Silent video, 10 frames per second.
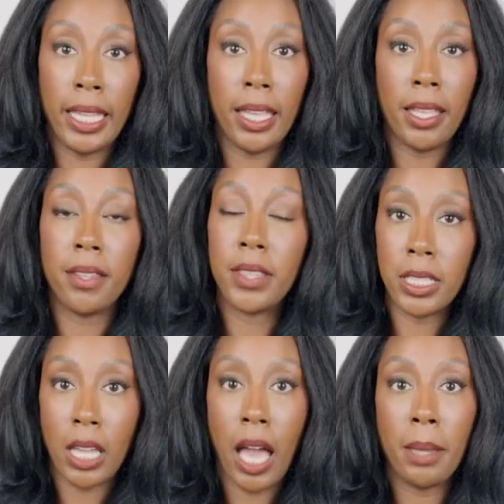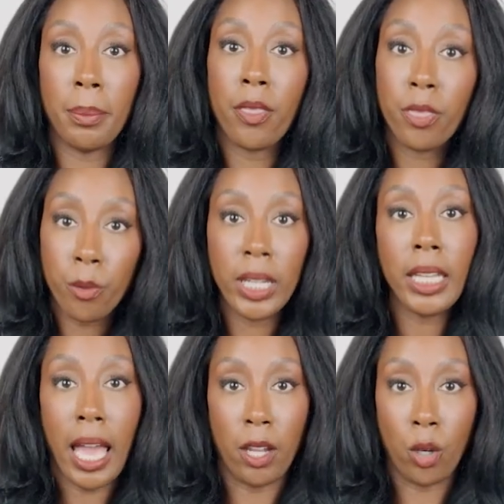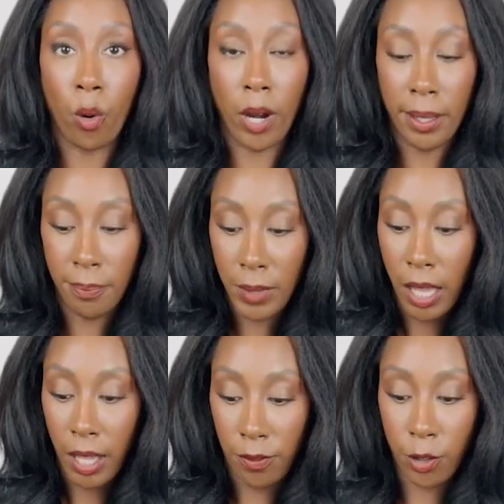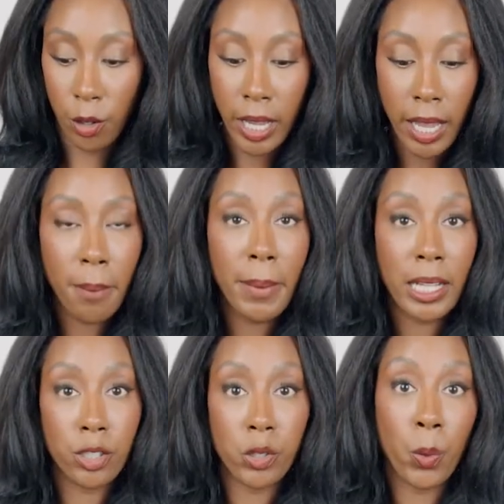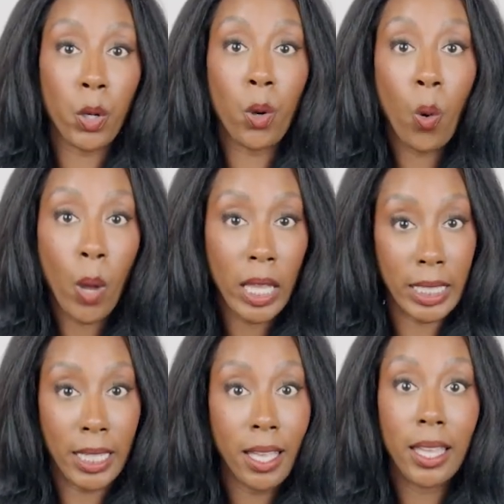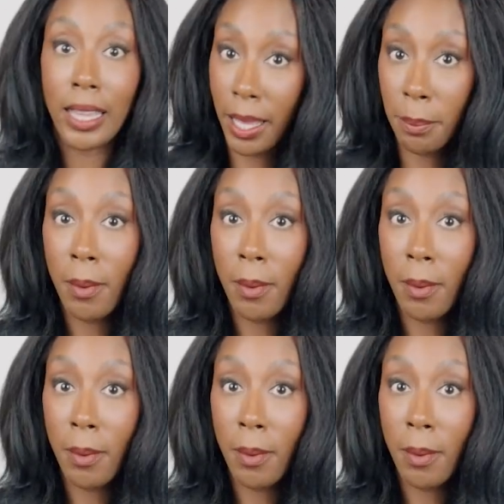in the type 3 category. If your hair matches more coily, like